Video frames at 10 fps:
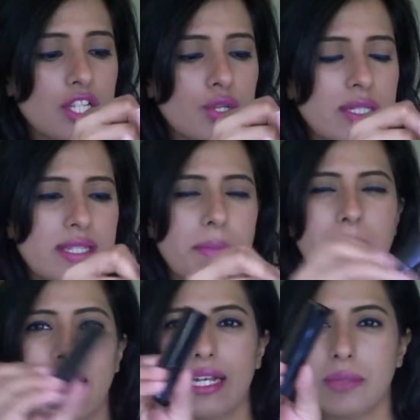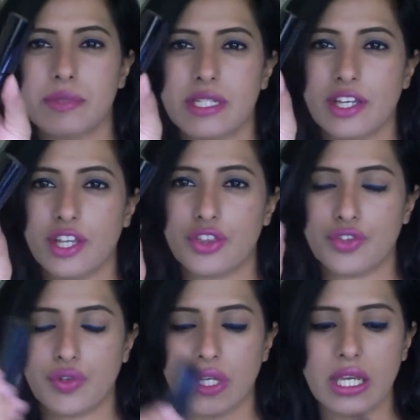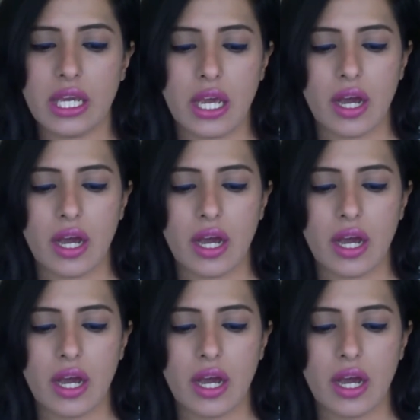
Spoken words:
so it's the matte lipstick in 3.